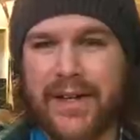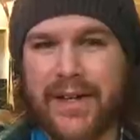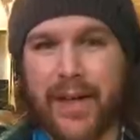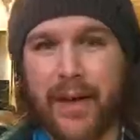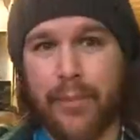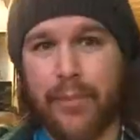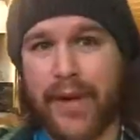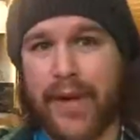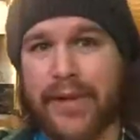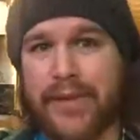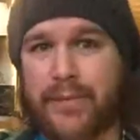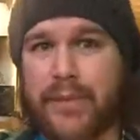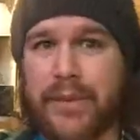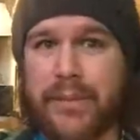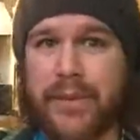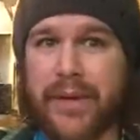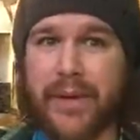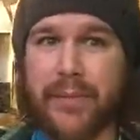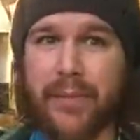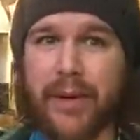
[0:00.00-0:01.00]
got back to
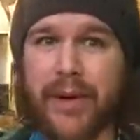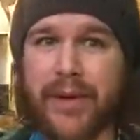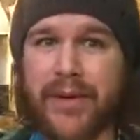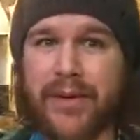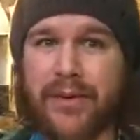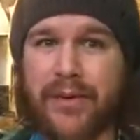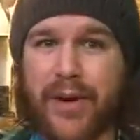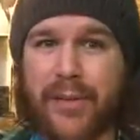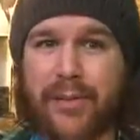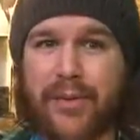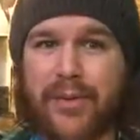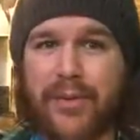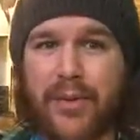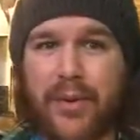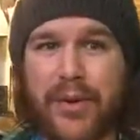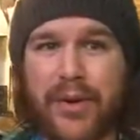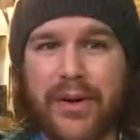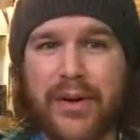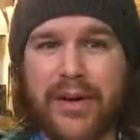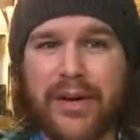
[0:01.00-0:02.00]
be Peter Parker right
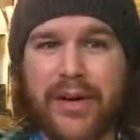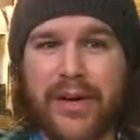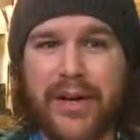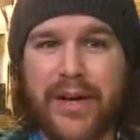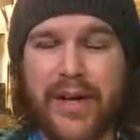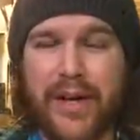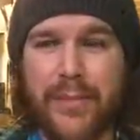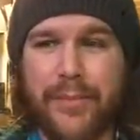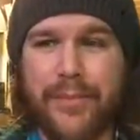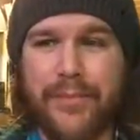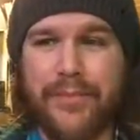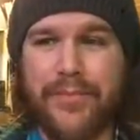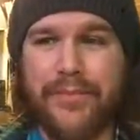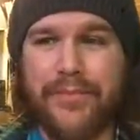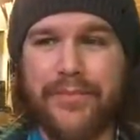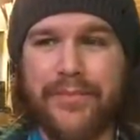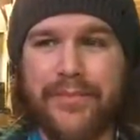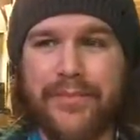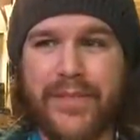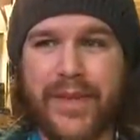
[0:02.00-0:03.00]
before
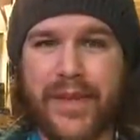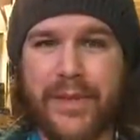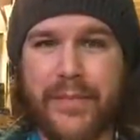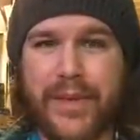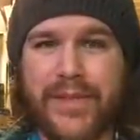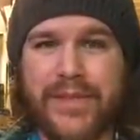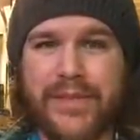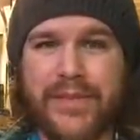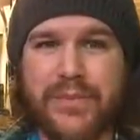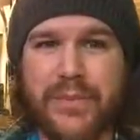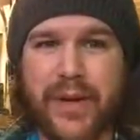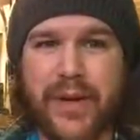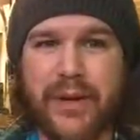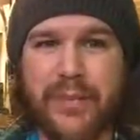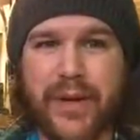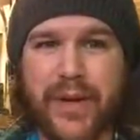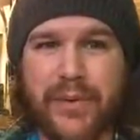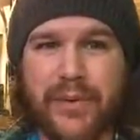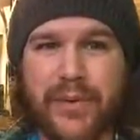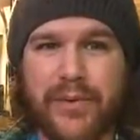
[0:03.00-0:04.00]
that Amazing
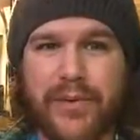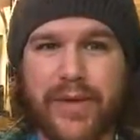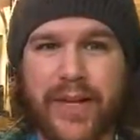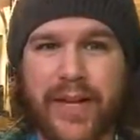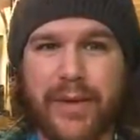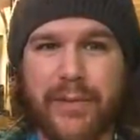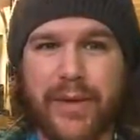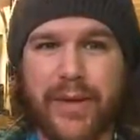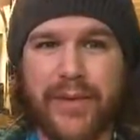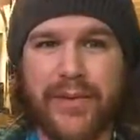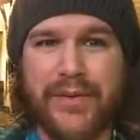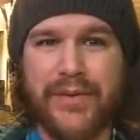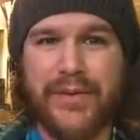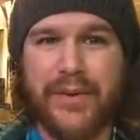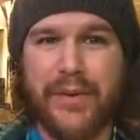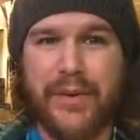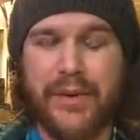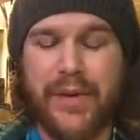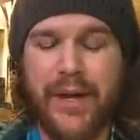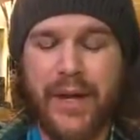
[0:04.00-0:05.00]
Spider-Man movie came out.
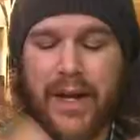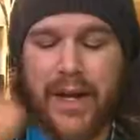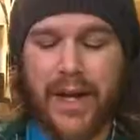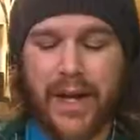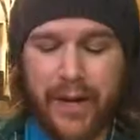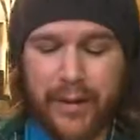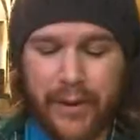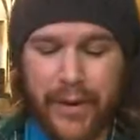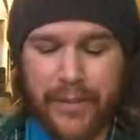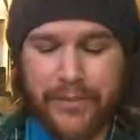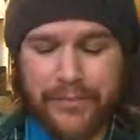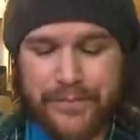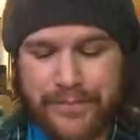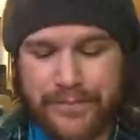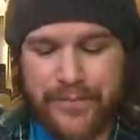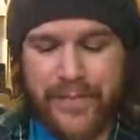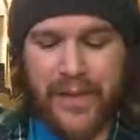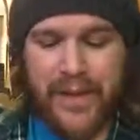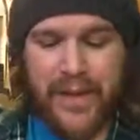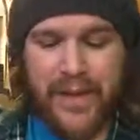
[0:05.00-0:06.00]
So anyway,
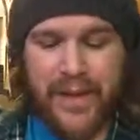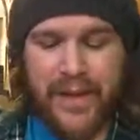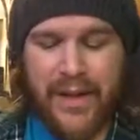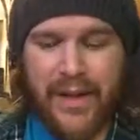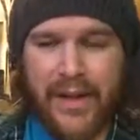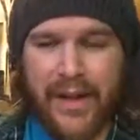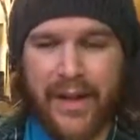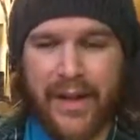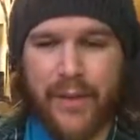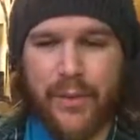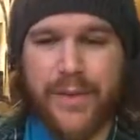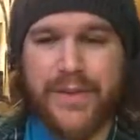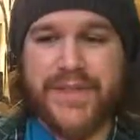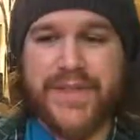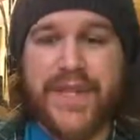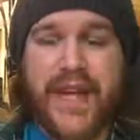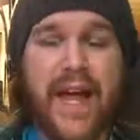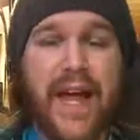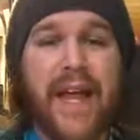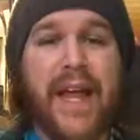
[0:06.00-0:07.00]
we'll
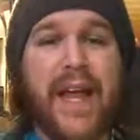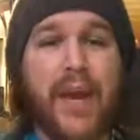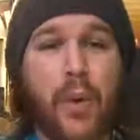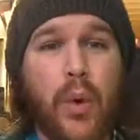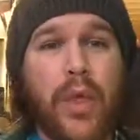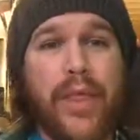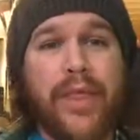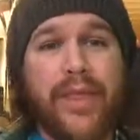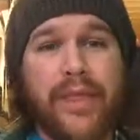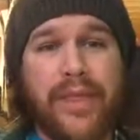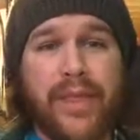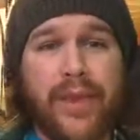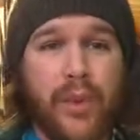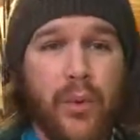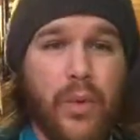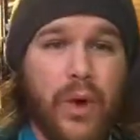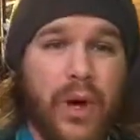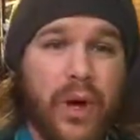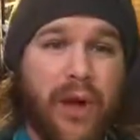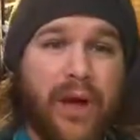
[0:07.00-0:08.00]
see.
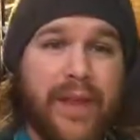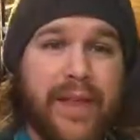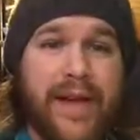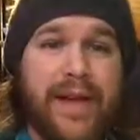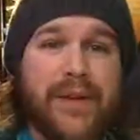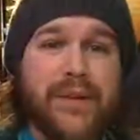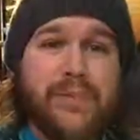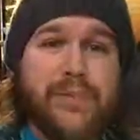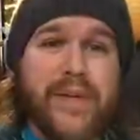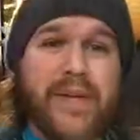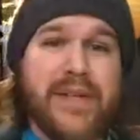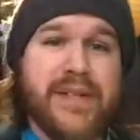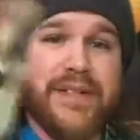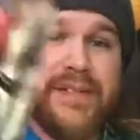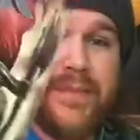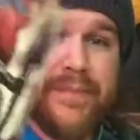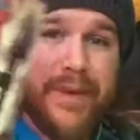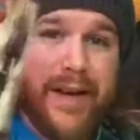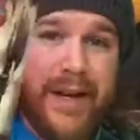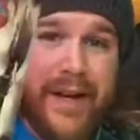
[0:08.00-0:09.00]
All that be
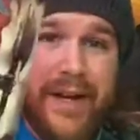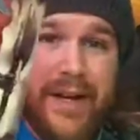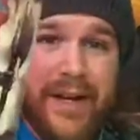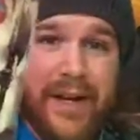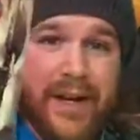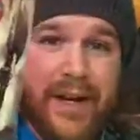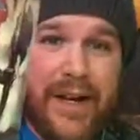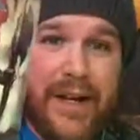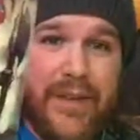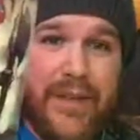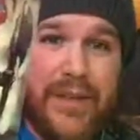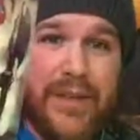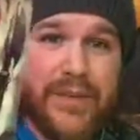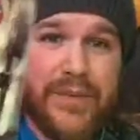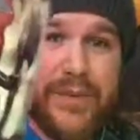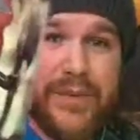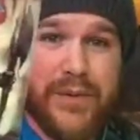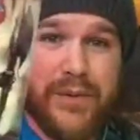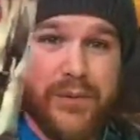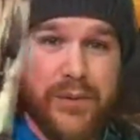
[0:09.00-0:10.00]
as it may,
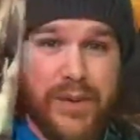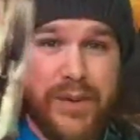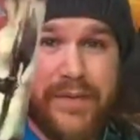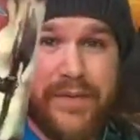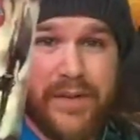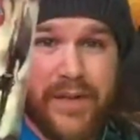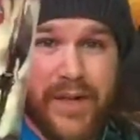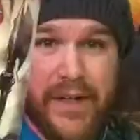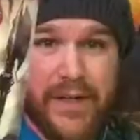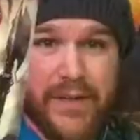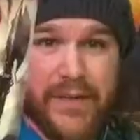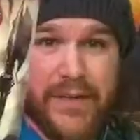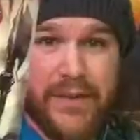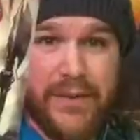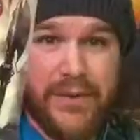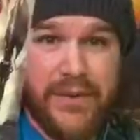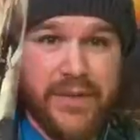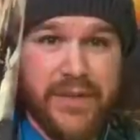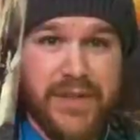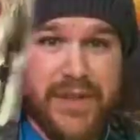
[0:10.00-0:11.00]
this was a really fun
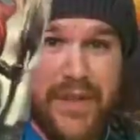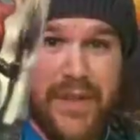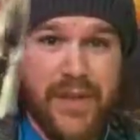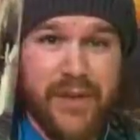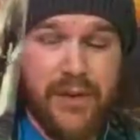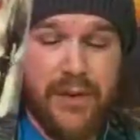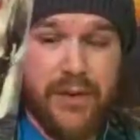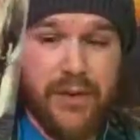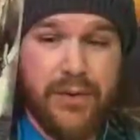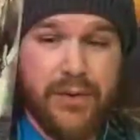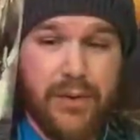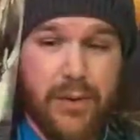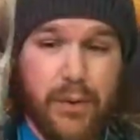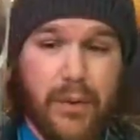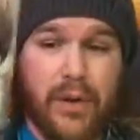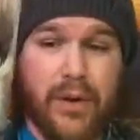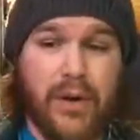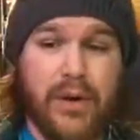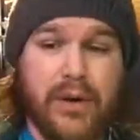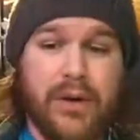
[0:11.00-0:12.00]
issue. Seeing
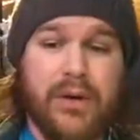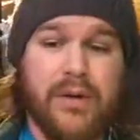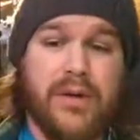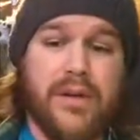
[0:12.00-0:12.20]
Thor,